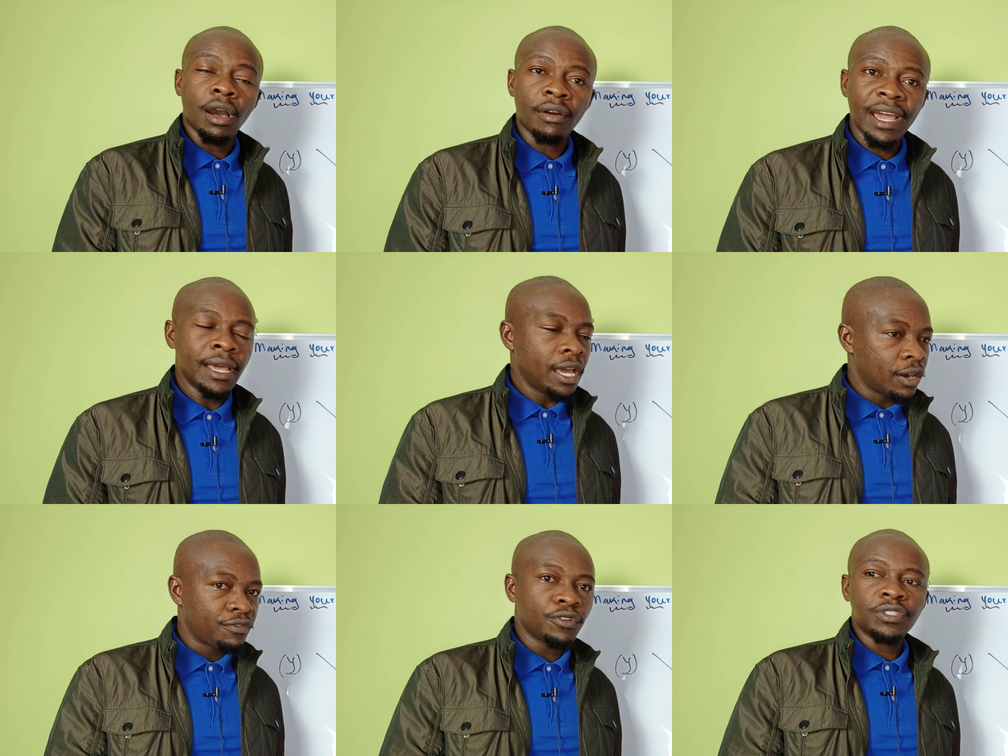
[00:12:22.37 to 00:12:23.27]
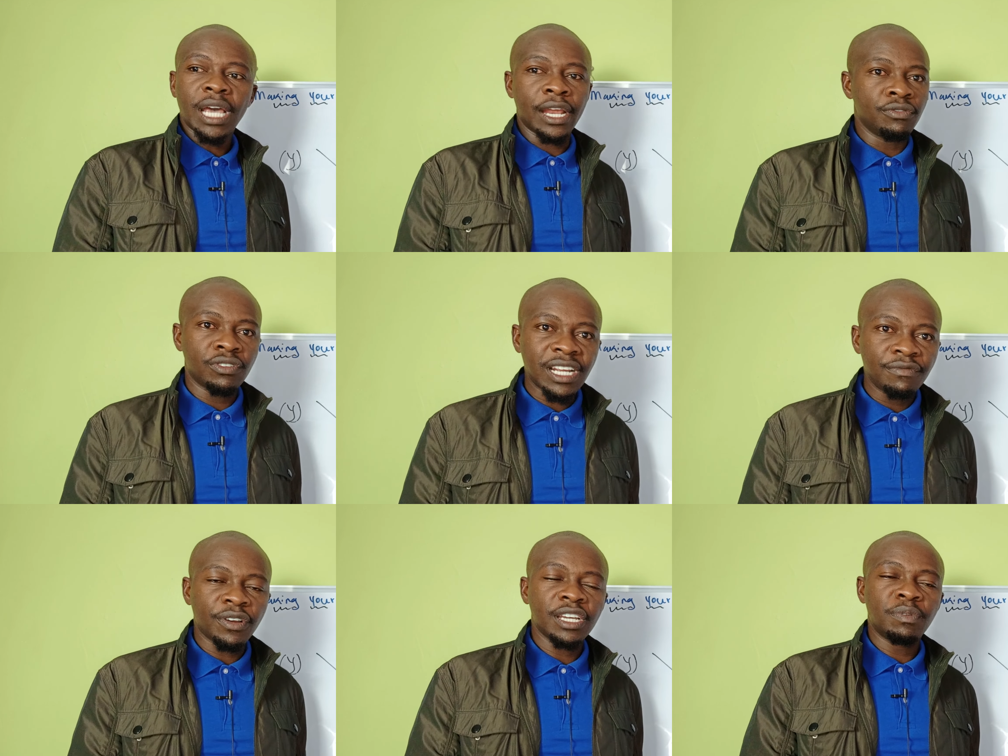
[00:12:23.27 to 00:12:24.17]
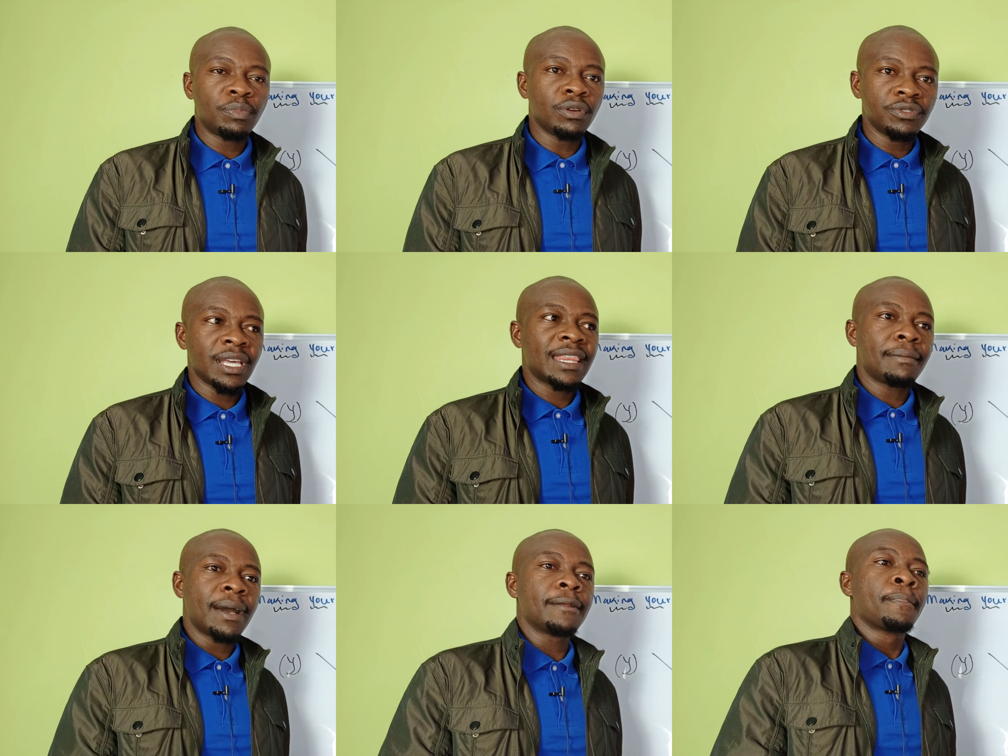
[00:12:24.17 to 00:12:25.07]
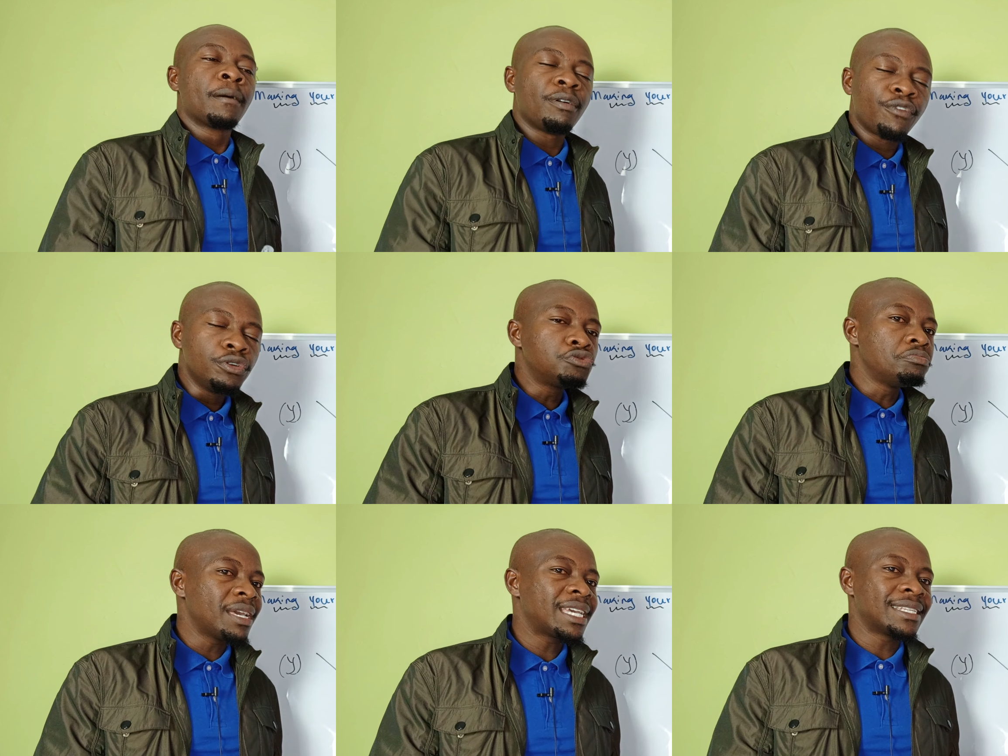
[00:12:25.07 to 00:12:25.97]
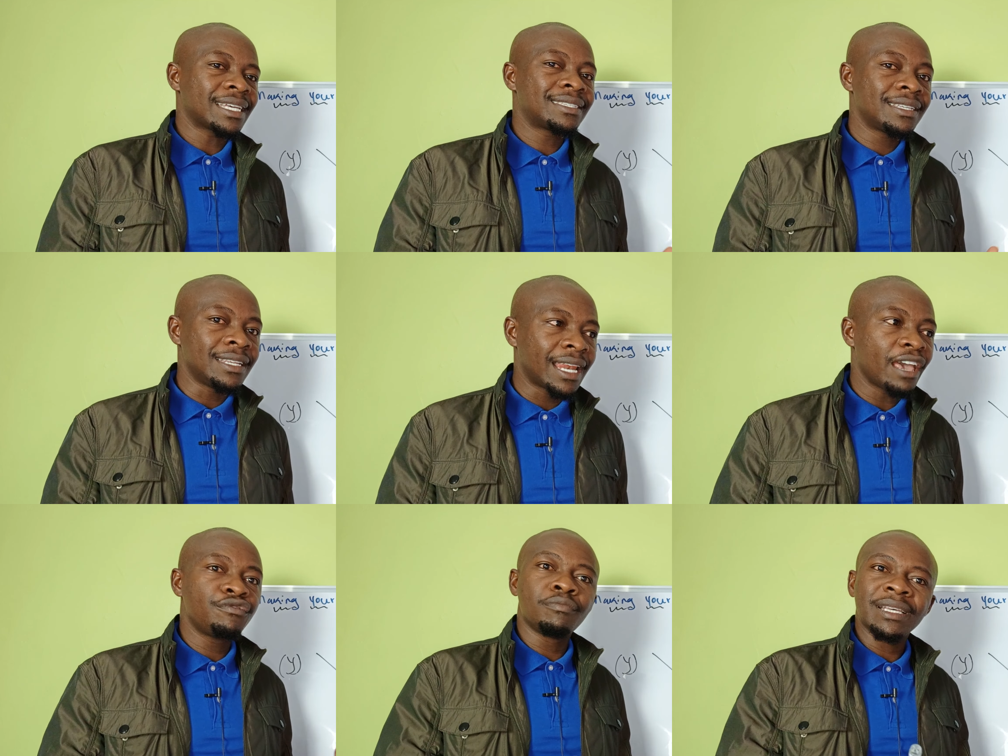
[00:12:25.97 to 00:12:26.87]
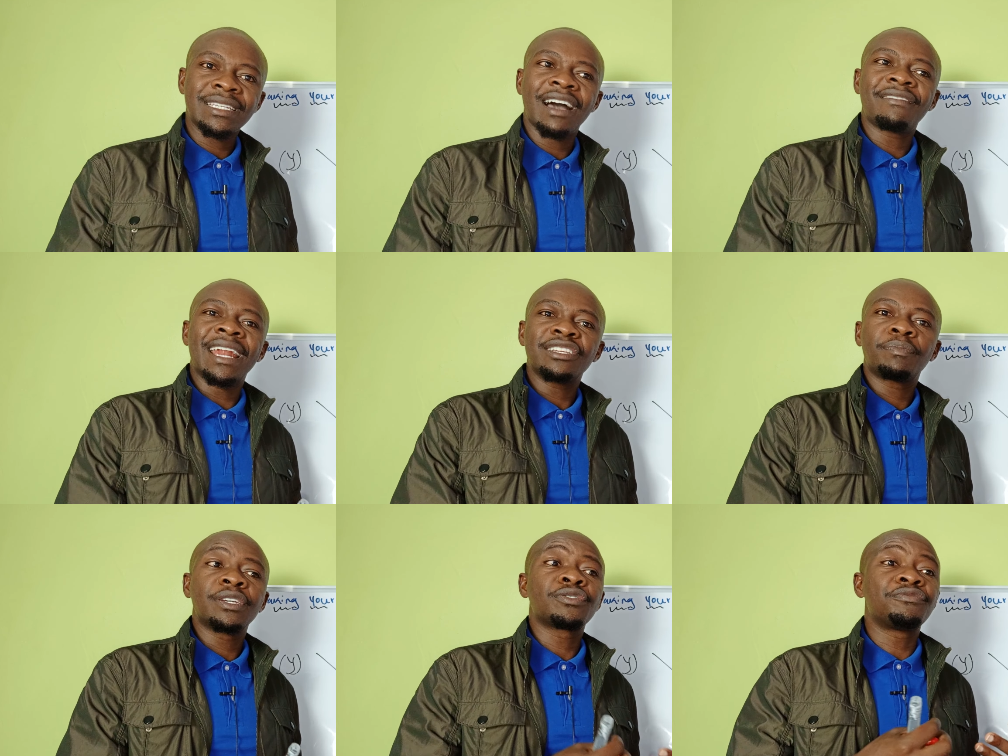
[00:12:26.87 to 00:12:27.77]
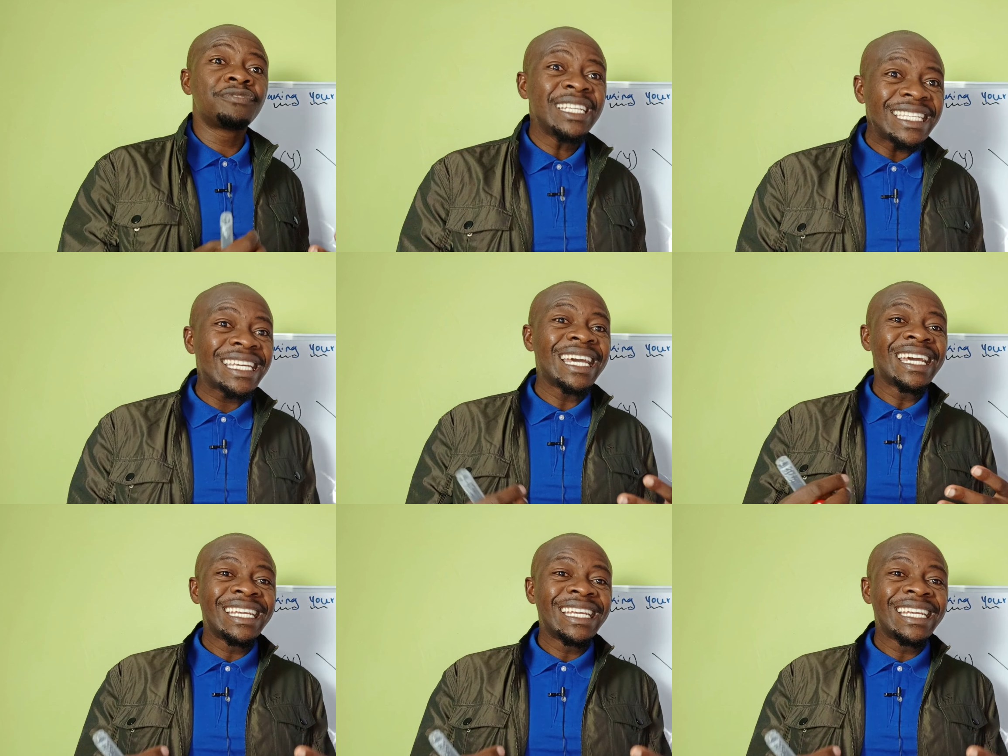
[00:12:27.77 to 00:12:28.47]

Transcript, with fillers: all right and of course i do not advocate people losing their money but for you to make and succeed in life, you must have an aspect of risk